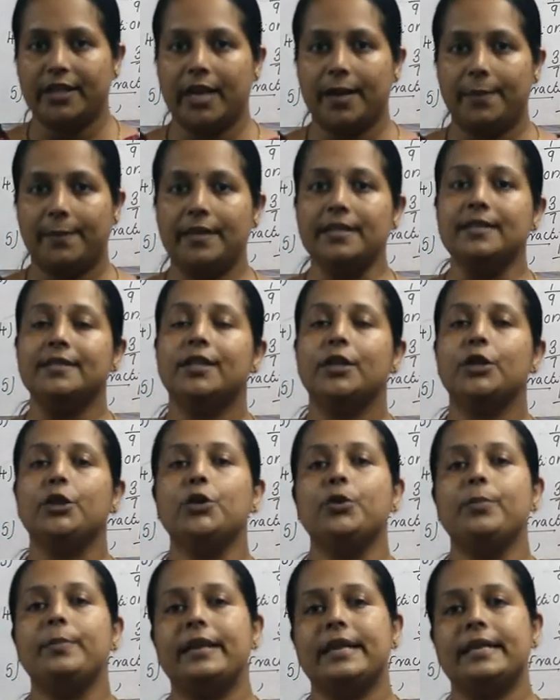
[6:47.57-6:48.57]
That means the
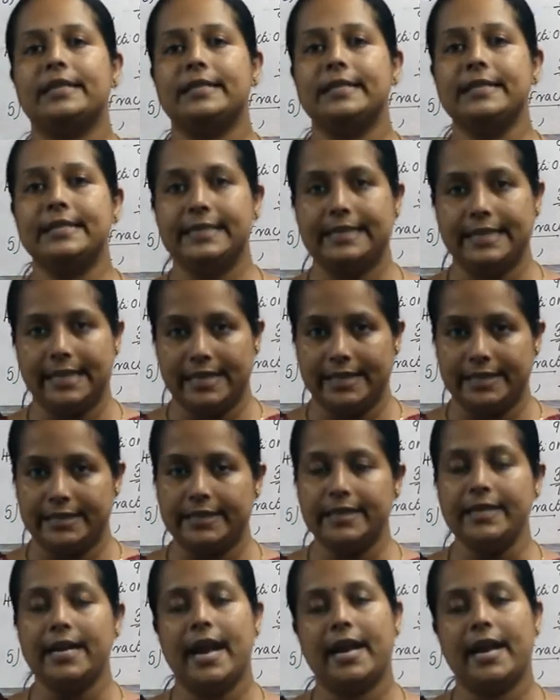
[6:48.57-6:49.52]
numerator is greater